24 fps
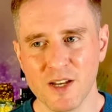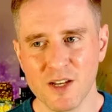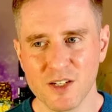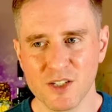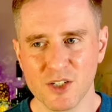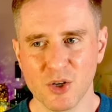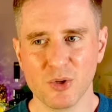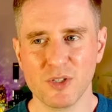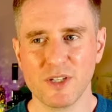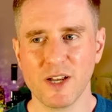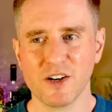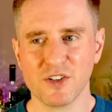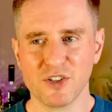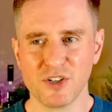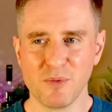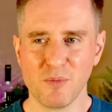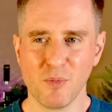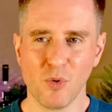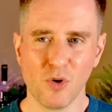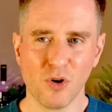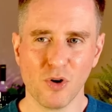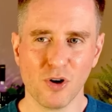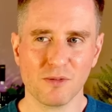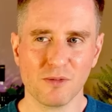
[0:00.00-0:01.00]
So it's actually
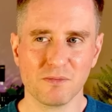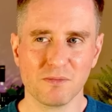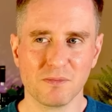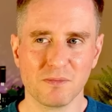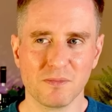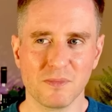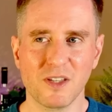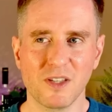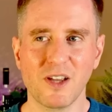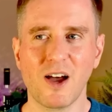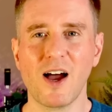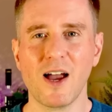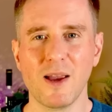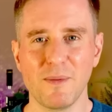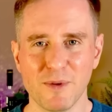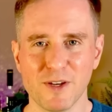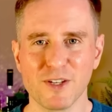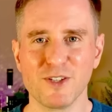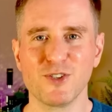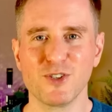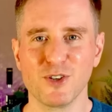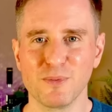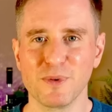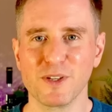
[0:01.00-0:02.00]
more time
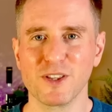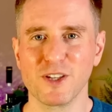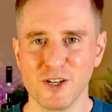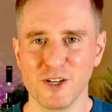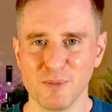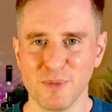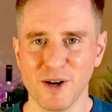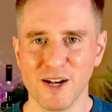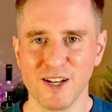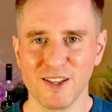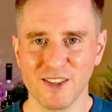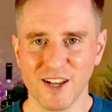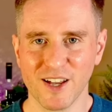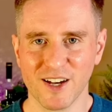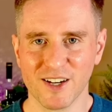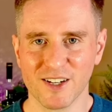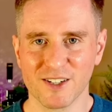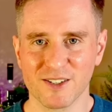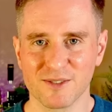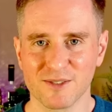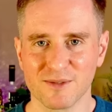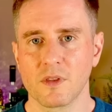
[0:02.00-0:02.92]
consuming than you might think.